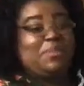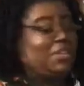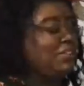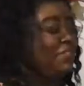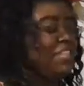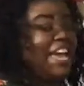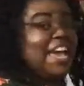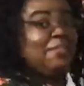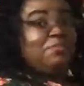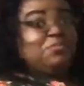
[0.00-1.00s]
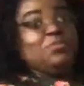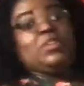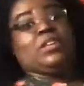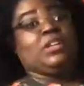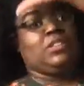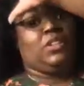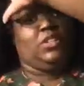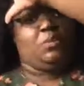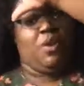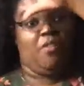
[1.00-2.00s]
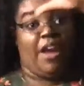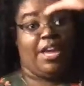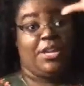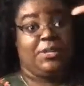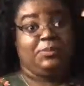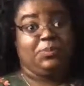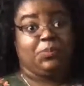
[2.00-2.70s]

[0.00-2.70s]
bill of his head, the little part right here,